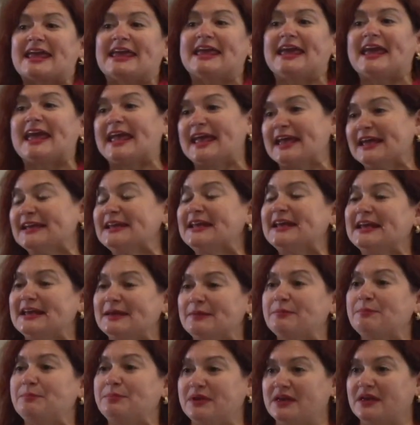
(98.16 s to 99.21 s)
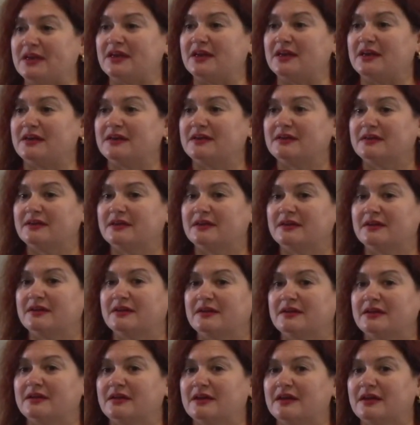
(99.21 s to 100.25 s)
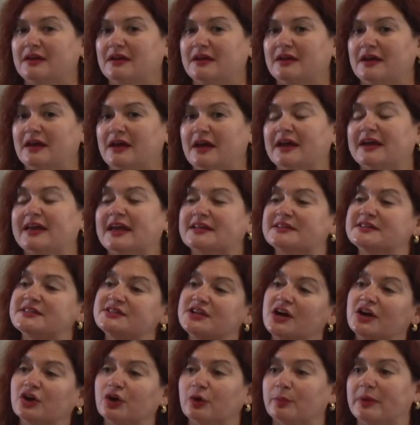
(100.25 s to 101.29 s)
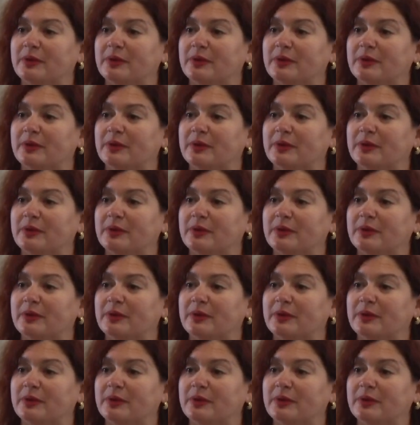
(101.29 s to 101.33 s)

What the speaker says: Can't it be against younger